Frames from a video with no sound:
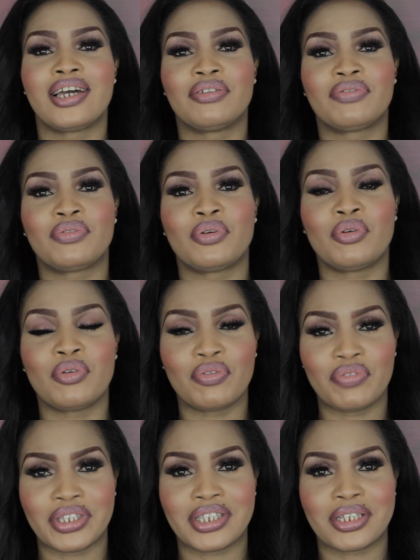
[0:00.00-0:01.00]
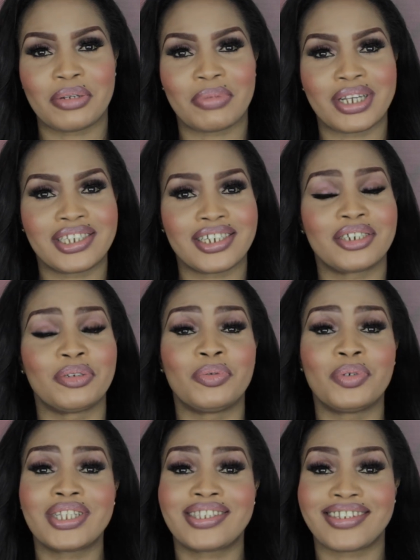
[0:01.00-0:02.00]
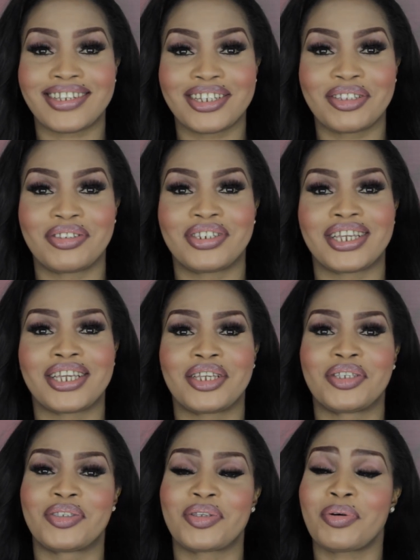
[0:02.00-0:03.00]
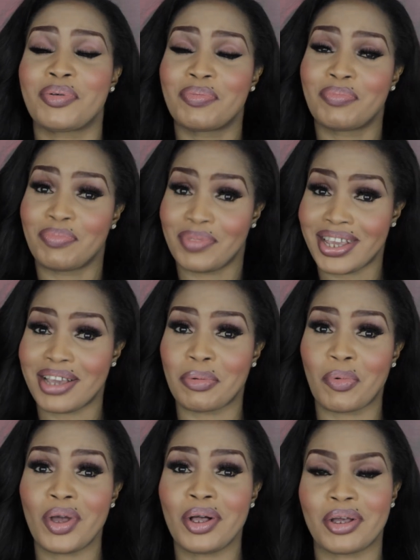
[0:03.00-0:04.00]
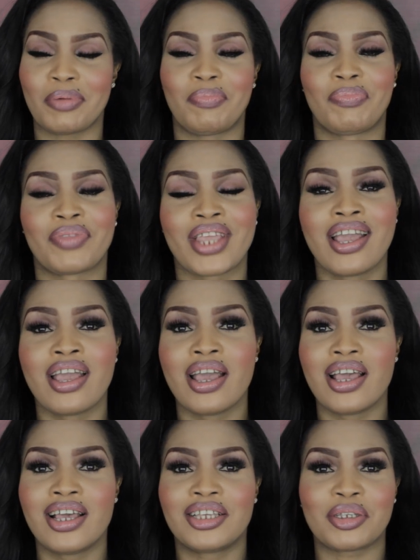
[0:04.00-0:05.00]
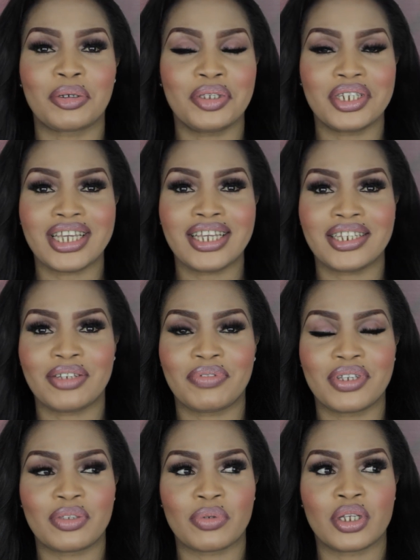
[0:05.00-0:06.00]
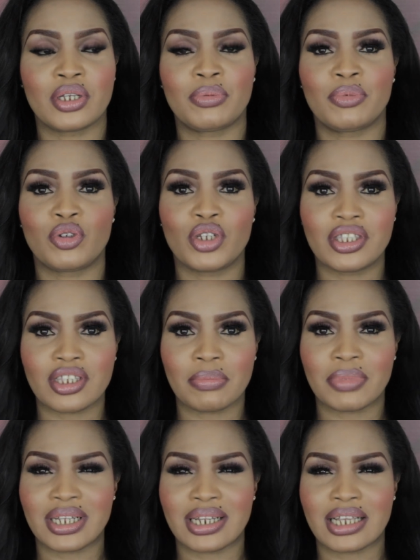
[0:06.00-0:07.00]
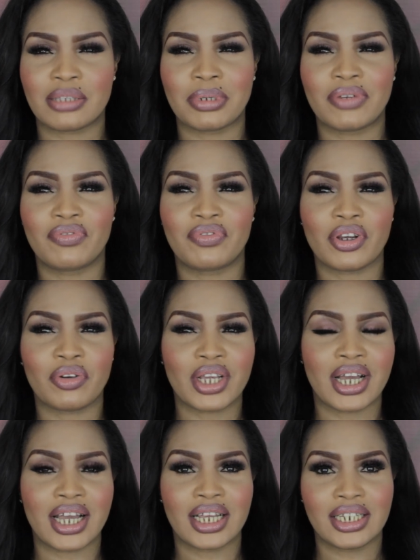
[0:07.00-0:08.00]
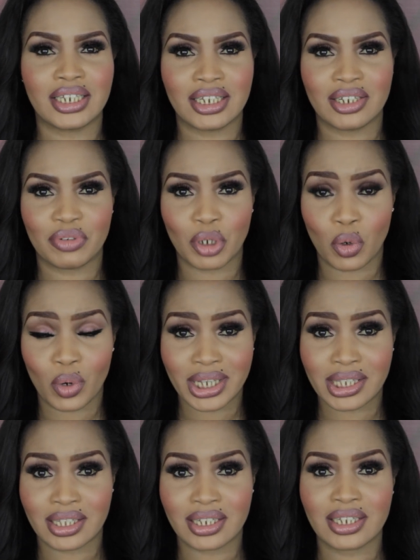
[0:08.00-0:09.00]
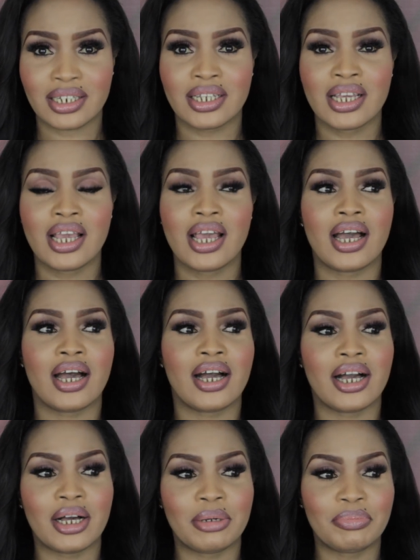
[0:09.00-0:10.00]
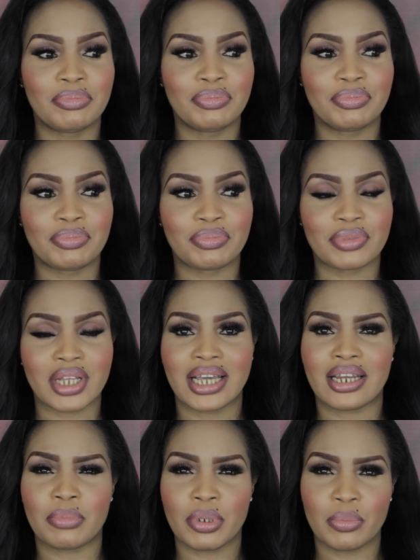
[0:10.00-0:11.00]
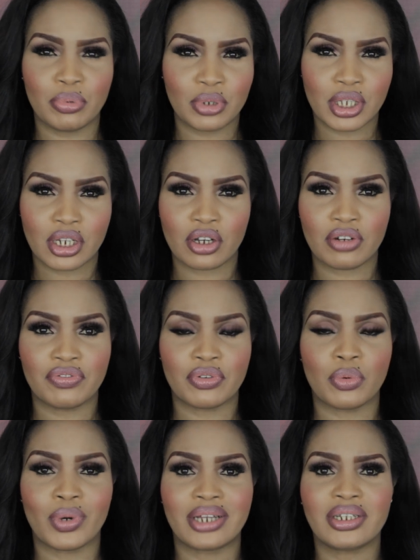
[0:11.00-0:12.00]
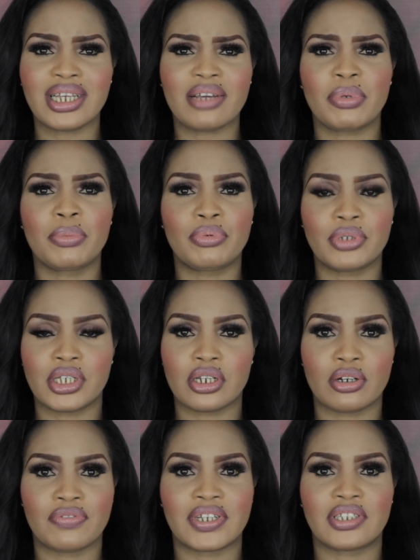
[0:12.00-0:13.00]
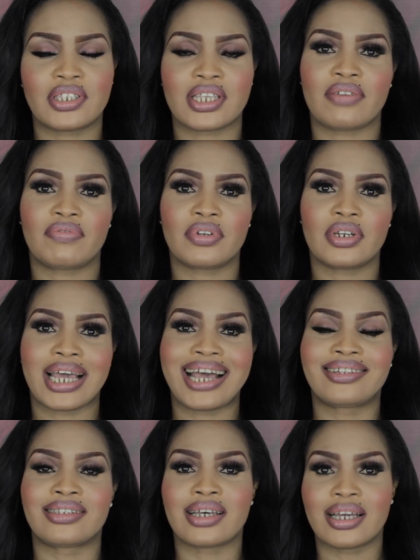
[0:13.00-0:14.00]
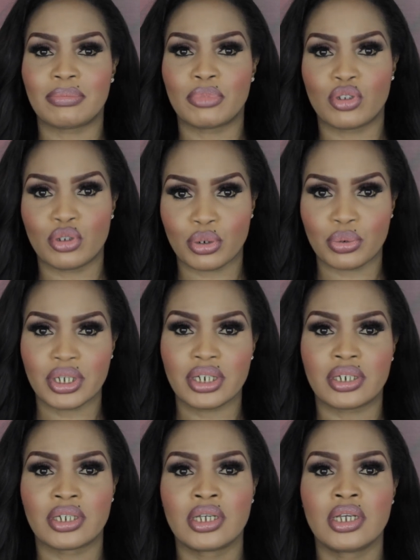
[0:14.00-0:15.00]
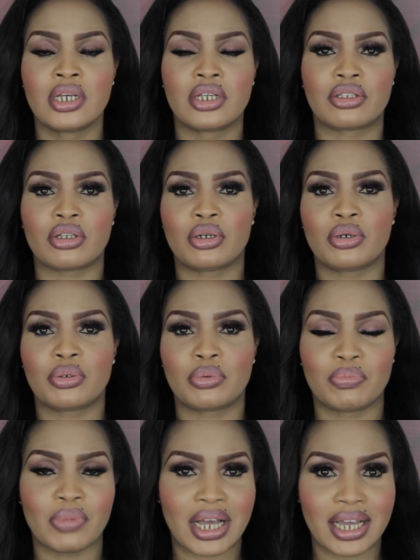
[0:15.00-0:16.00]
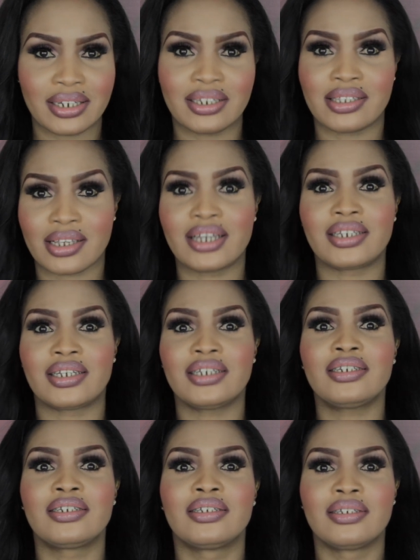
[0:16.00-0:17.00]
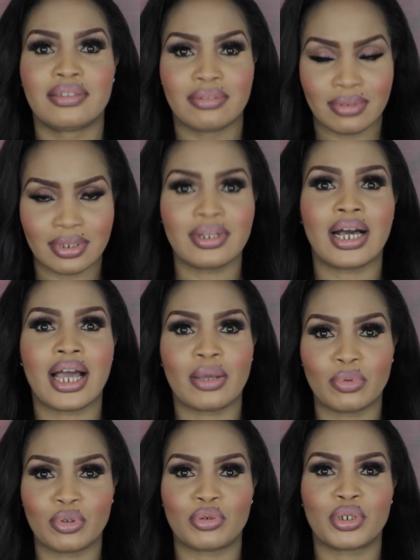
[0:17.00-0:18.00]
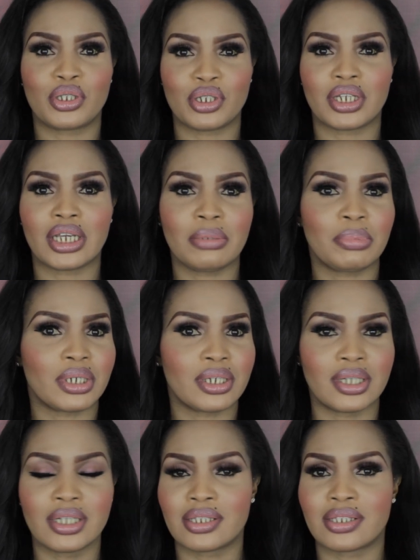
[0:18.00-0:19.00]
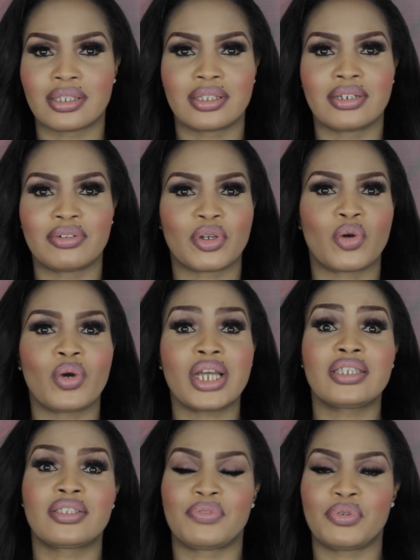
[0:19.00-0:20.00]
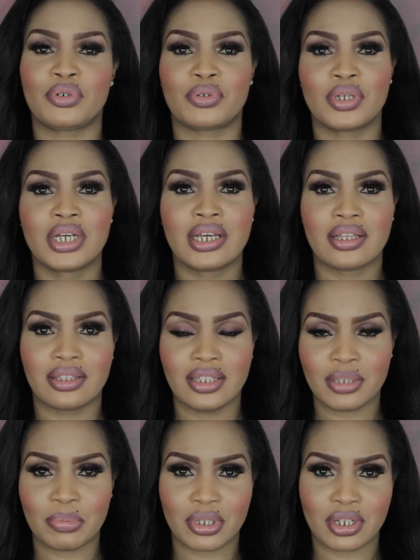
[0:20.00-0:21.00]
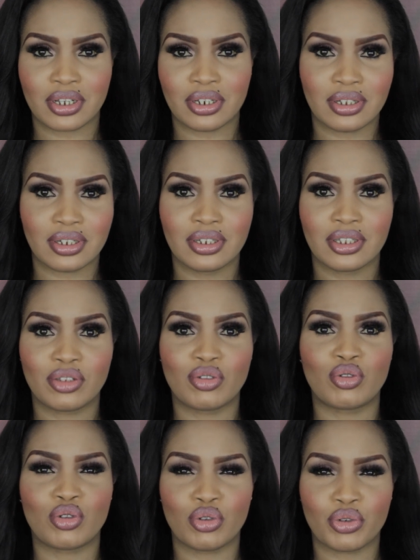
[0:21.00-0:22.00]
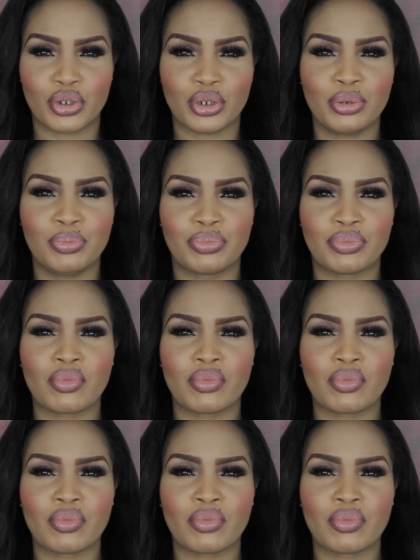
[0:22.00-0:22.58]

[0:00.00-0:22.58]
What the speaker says: and for visiting my channel once again today. So yeah, welcome. So today divas, we're doing something that's been very highly requested. And I've been putting it off for a while. Not that I've been putting it off, I just haven't had time to do it. So I decided I will do it today because the request for this particular tutorial